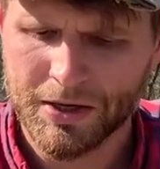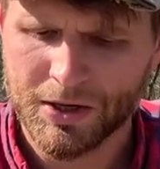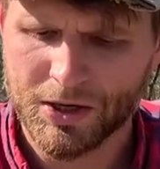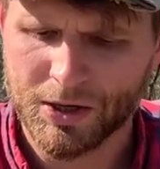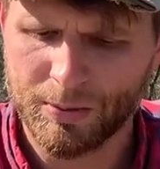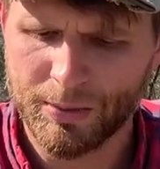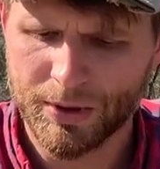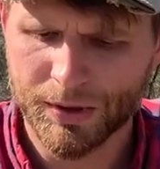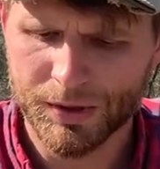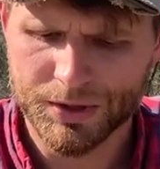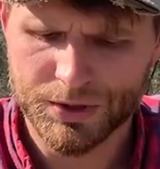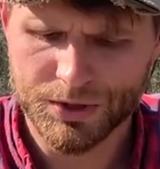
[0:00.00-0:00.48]

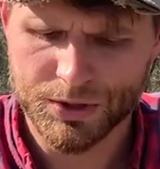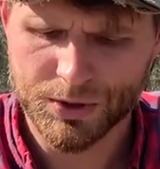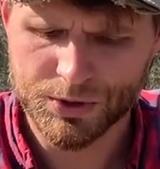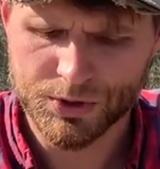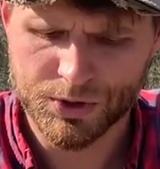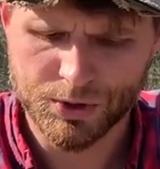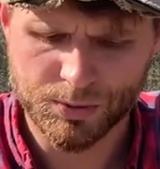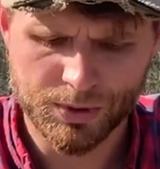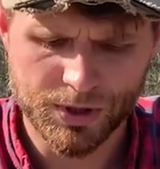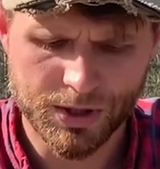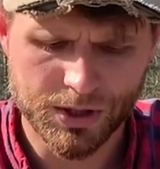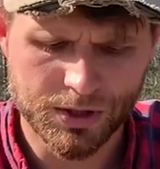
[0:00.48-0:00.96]
Camillus
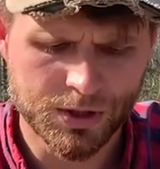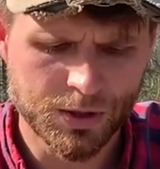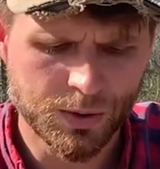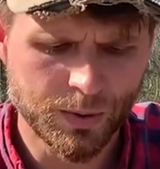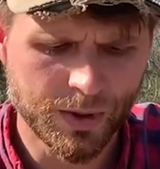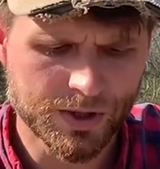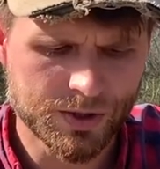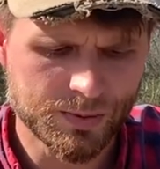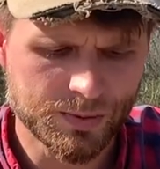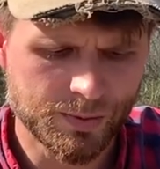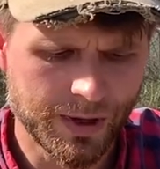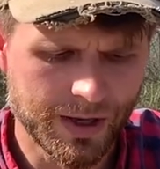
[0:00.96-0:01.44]
used to be a
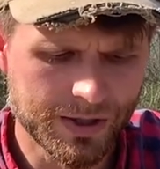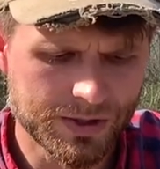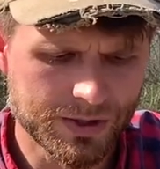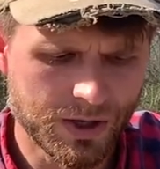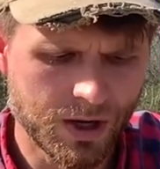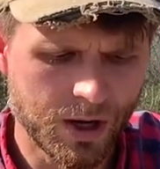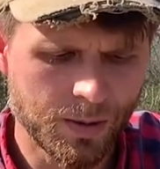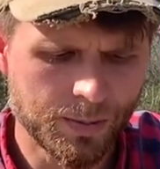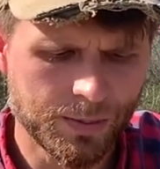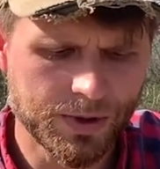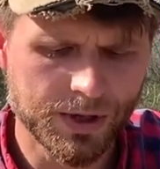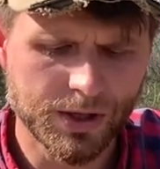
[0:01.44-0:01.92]
U.S.-based
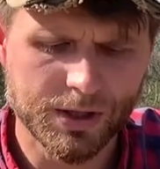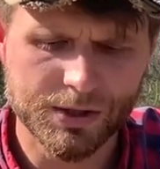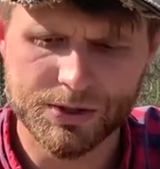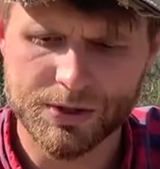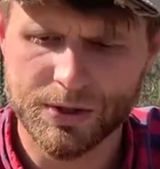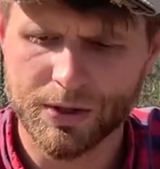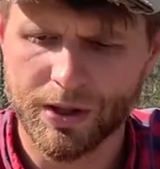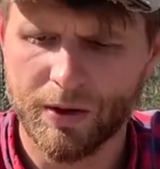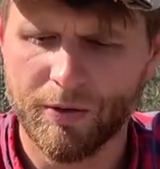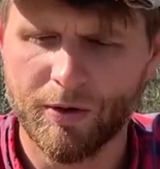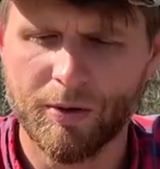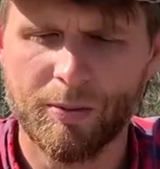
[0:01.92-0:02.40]
company
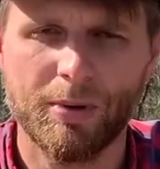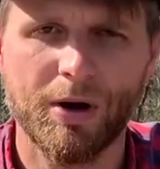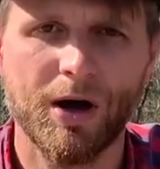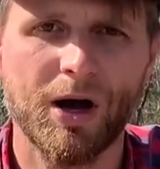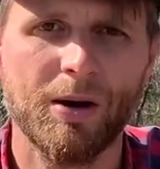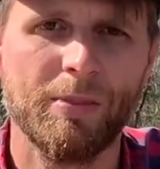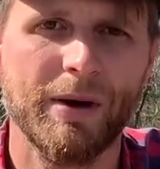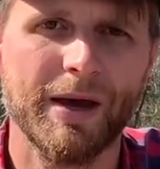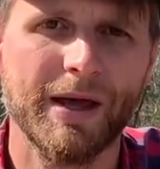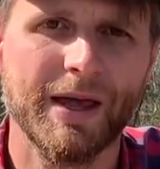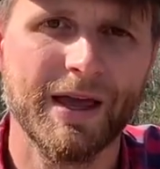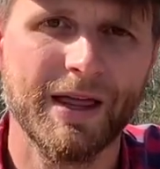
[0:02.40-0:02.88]
until they were
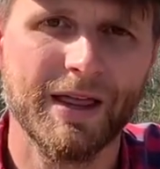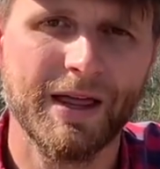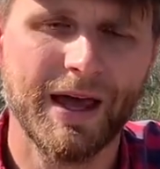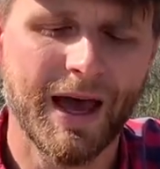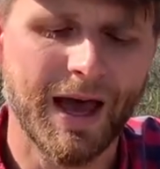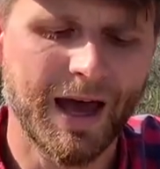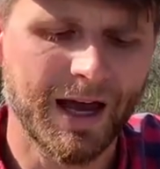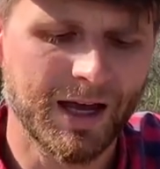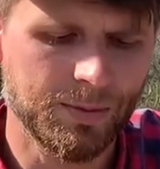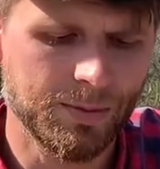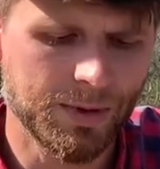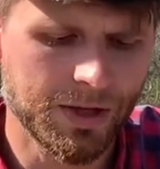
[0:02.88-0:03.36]
bought by
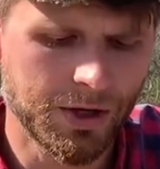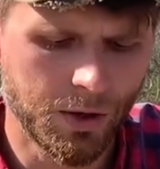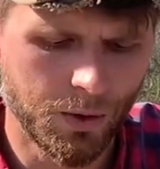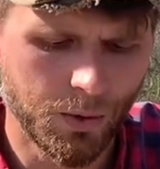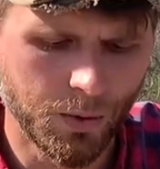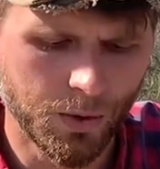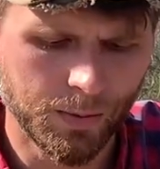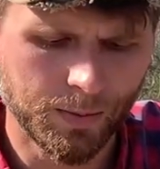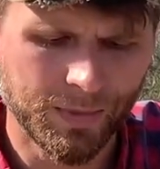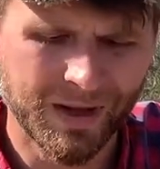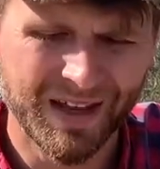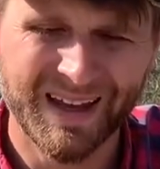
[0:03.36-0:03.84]
Acme
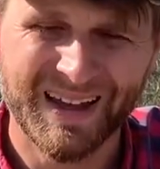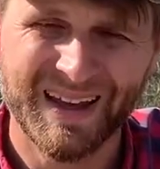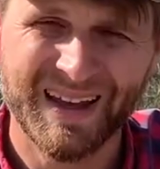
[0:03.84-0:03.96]
Corp.